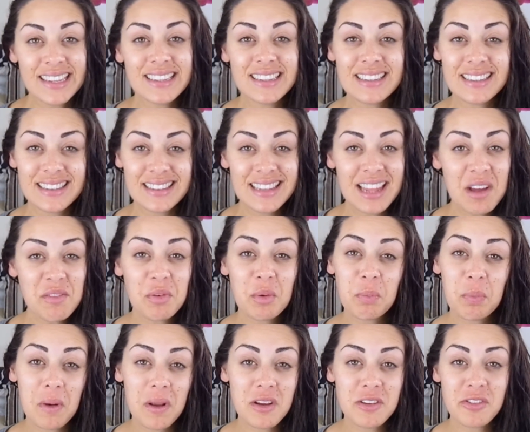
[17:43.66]
never
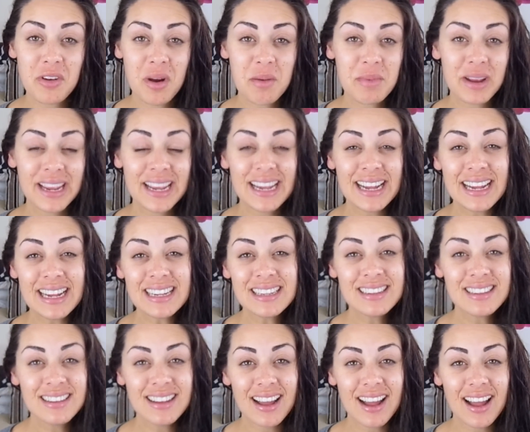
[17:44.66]
blow dry my hair.
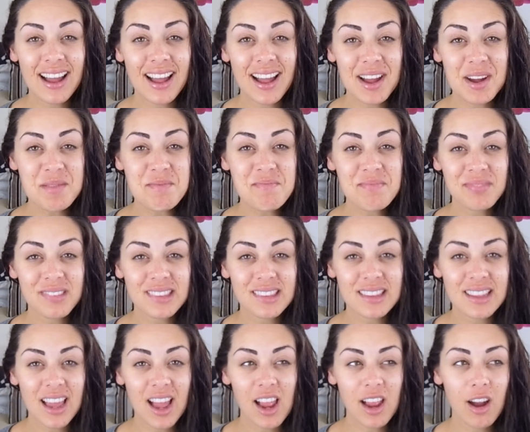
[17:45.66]
I